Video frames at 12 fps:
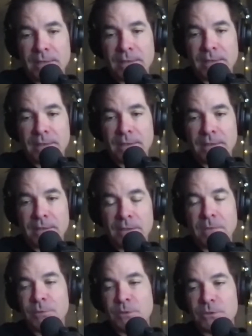And a
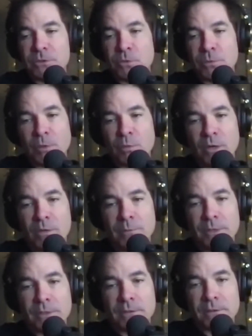couple years ago, my
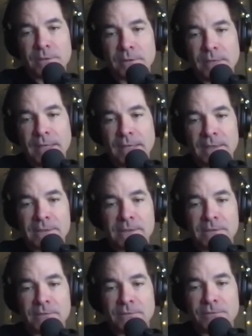winemaker
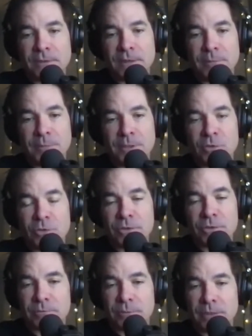asked if I'd be
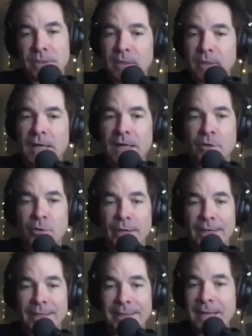interested in making a
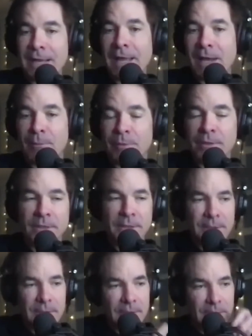higher-end
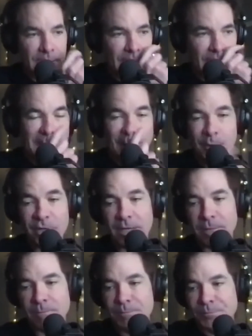
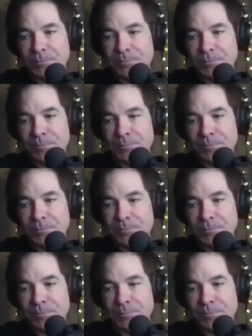Cabernet.